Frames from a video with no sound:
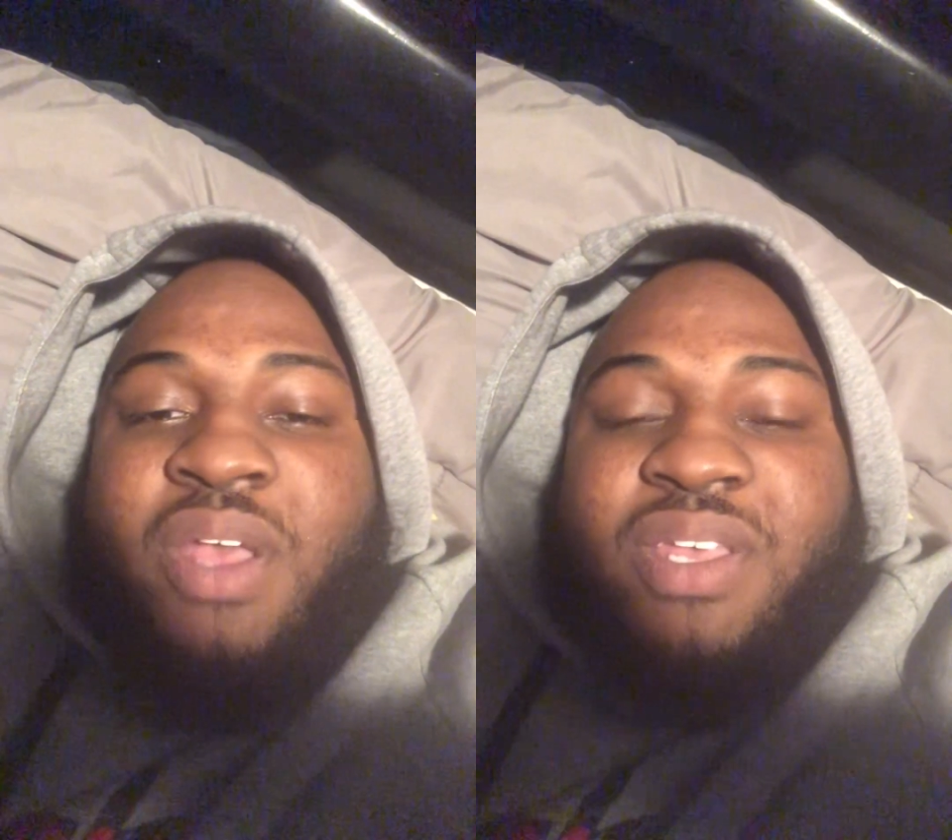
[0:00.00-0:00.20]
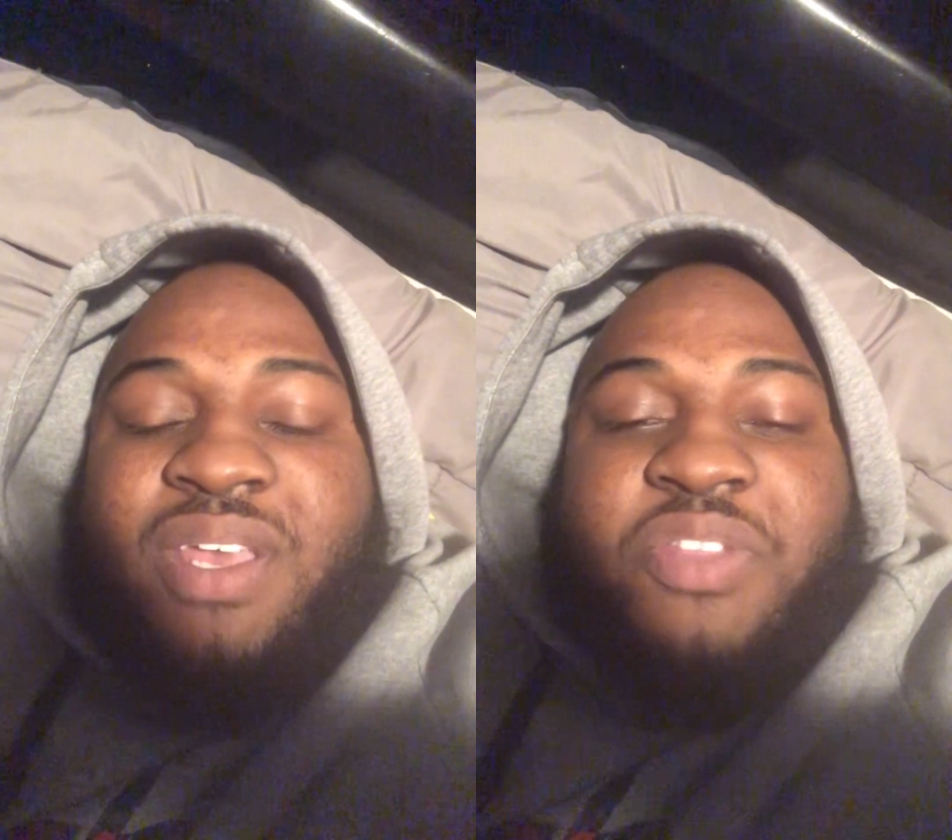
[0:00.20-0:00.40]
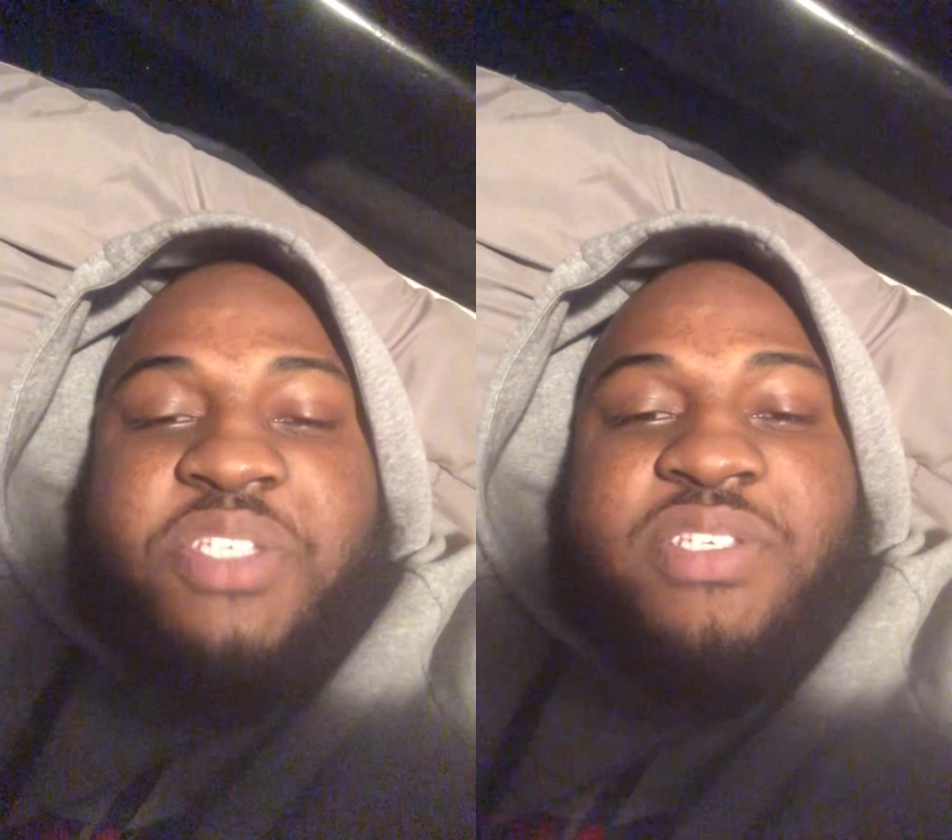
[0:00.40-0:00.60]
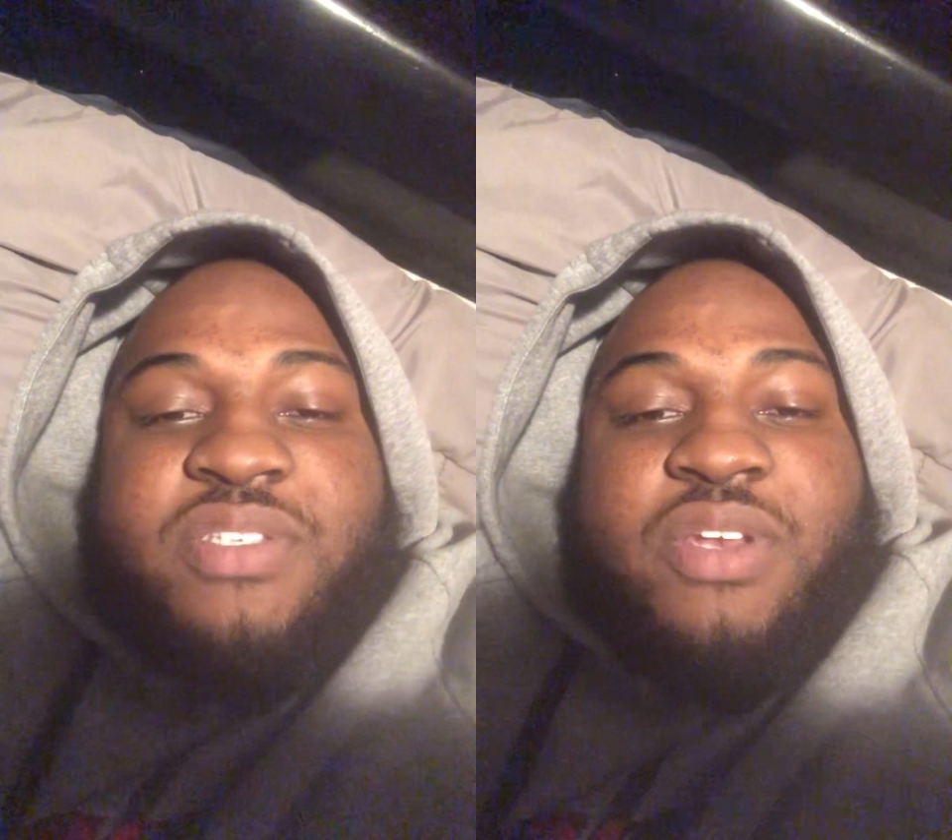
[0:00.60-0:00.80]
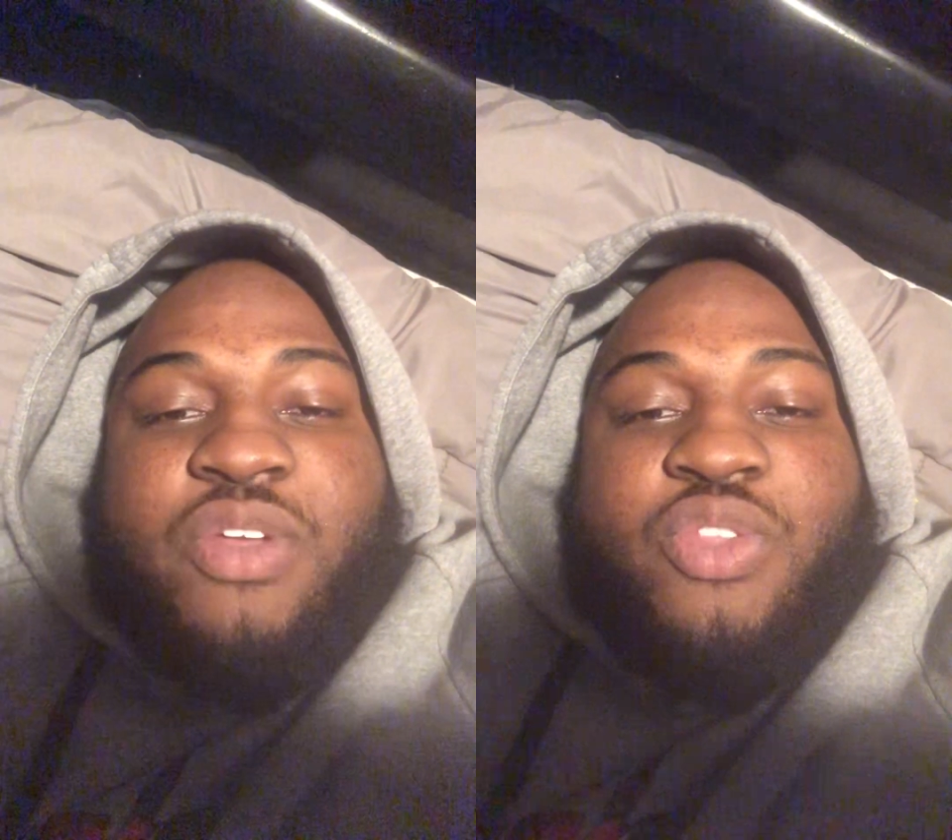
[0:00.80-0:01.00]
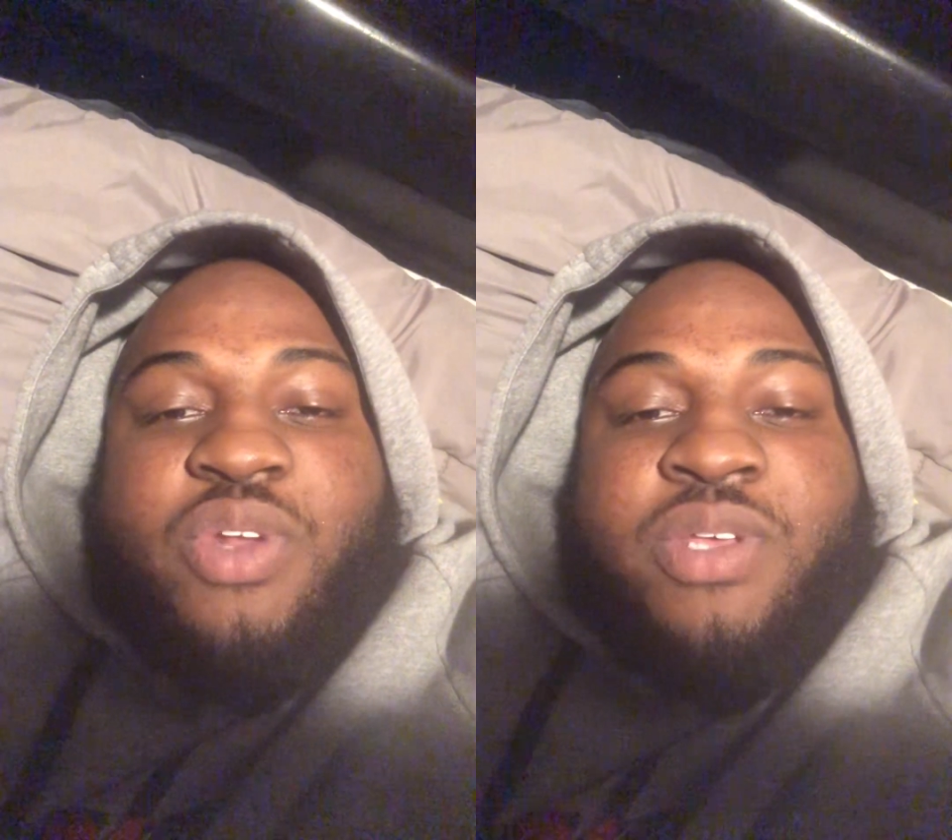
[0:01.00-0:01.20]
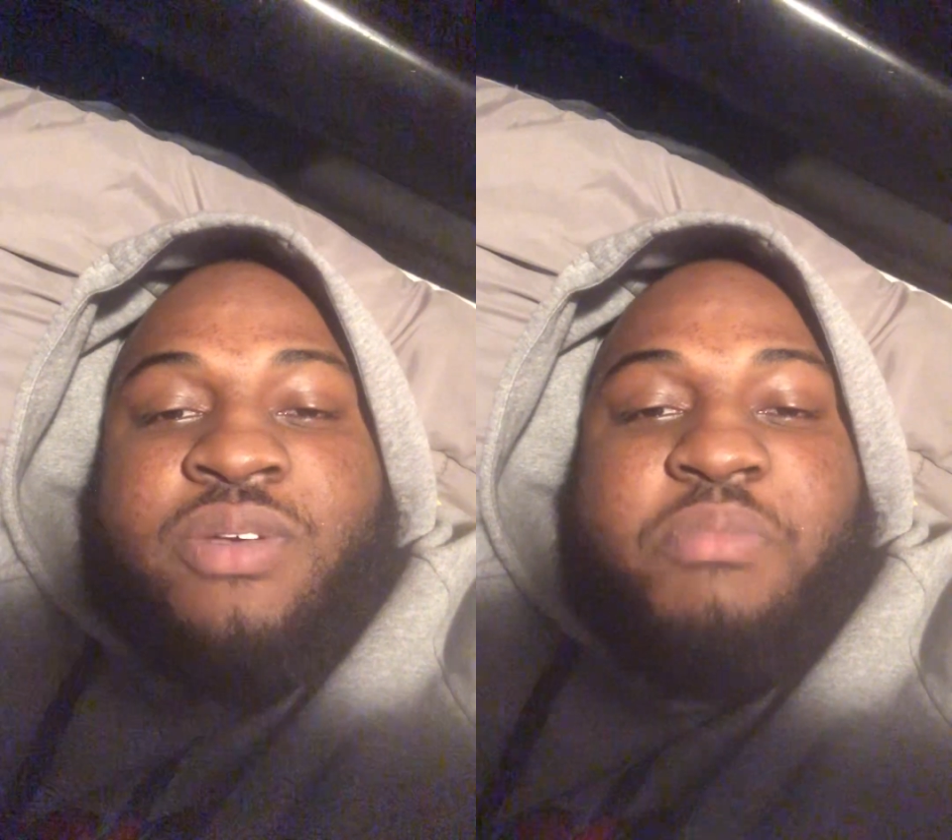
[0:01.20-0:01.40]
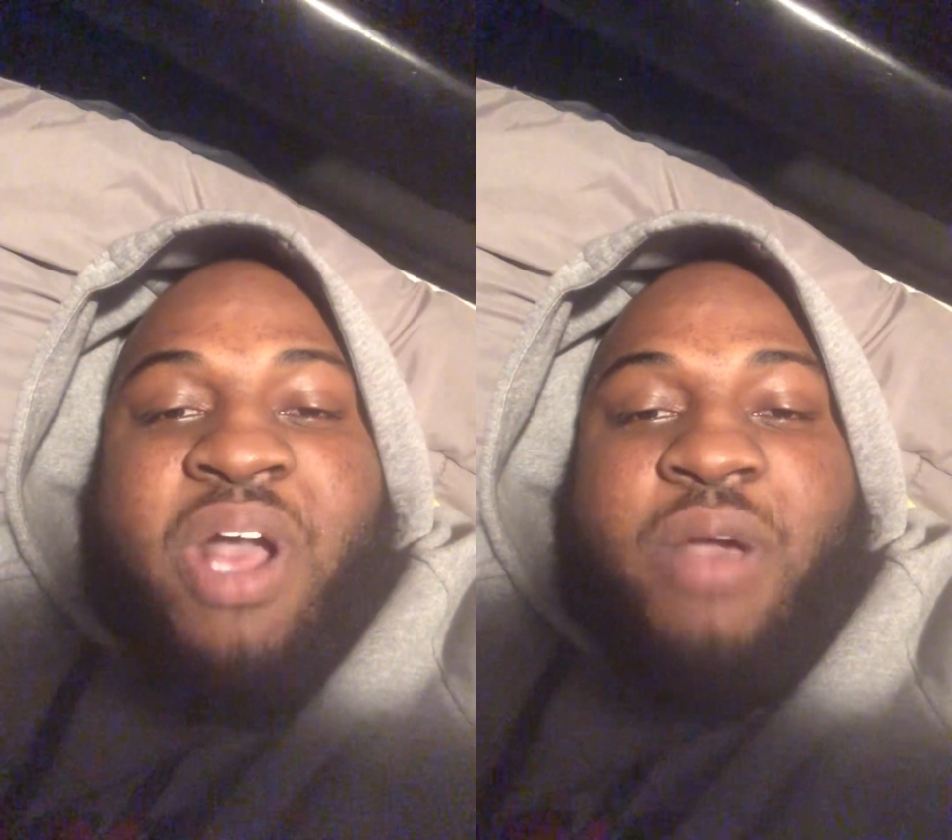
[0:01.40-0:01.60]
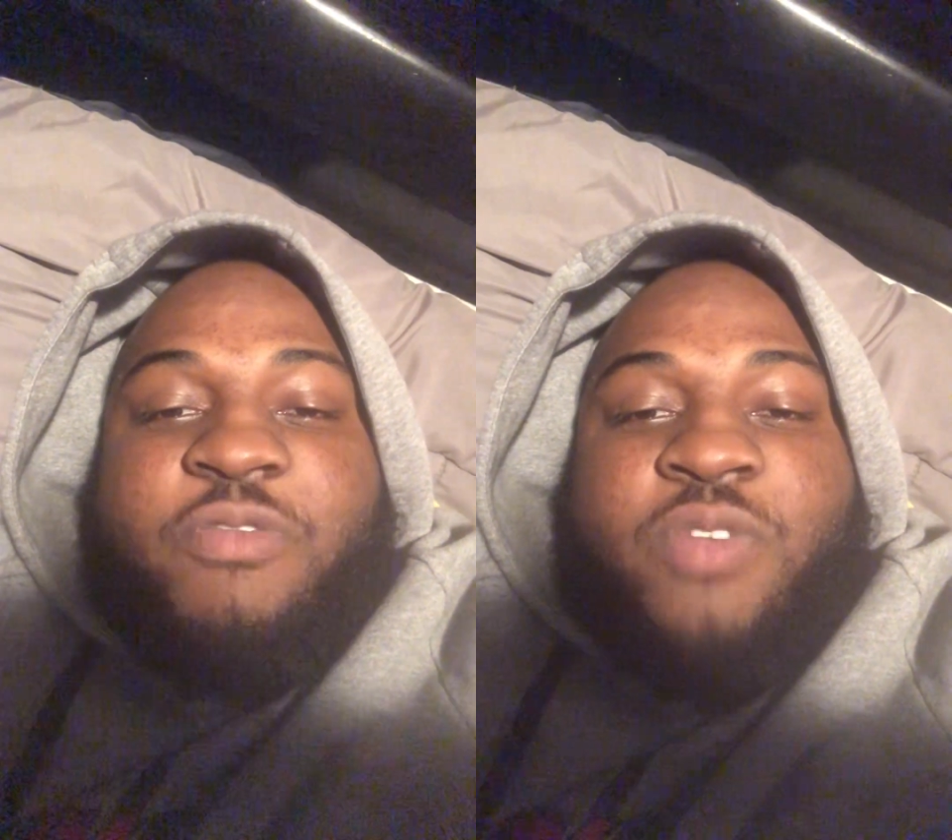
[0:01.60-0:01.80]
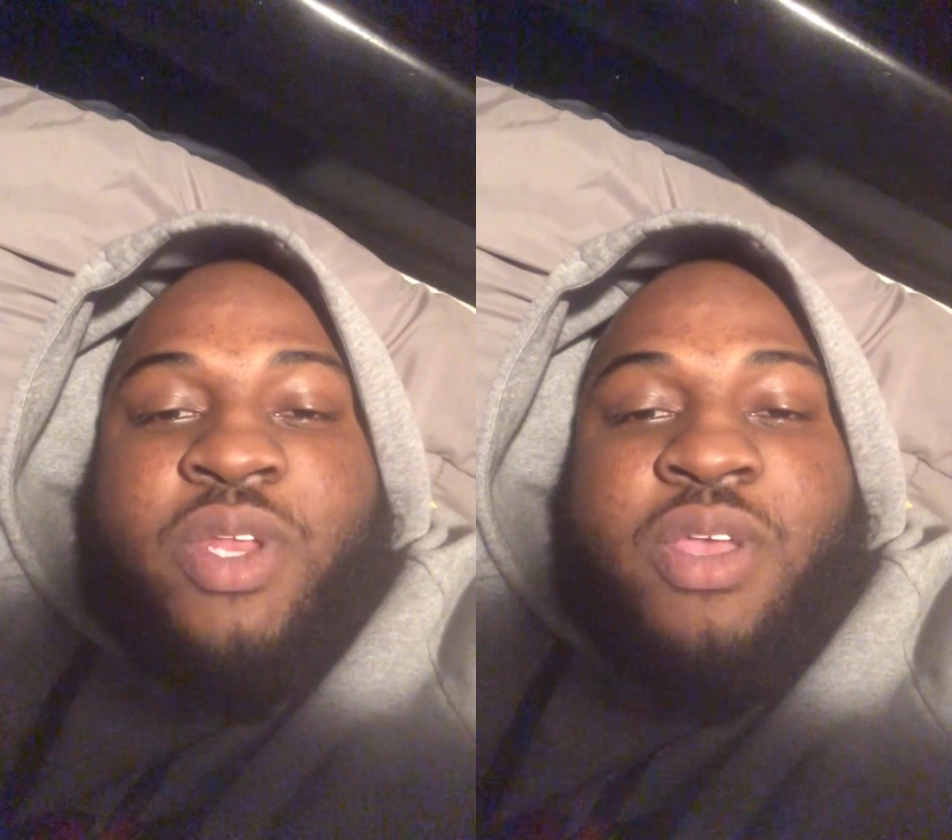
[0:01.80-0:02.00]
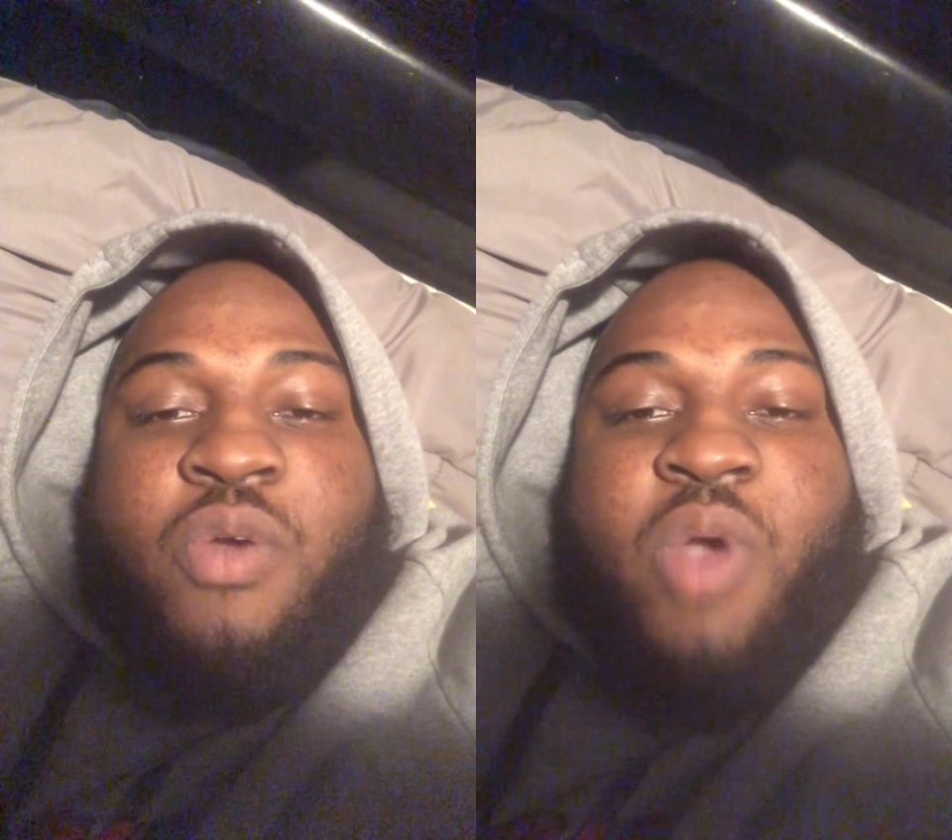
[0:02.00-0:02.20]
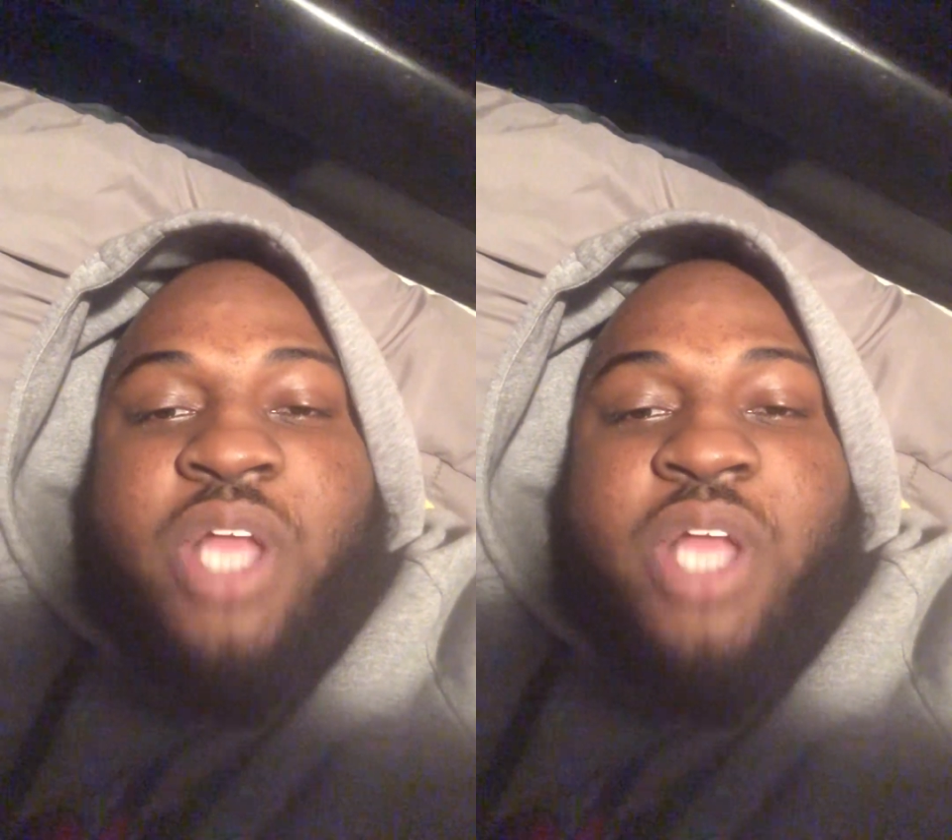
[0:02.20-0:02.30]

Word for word: Yeah, this is another hip-hop video.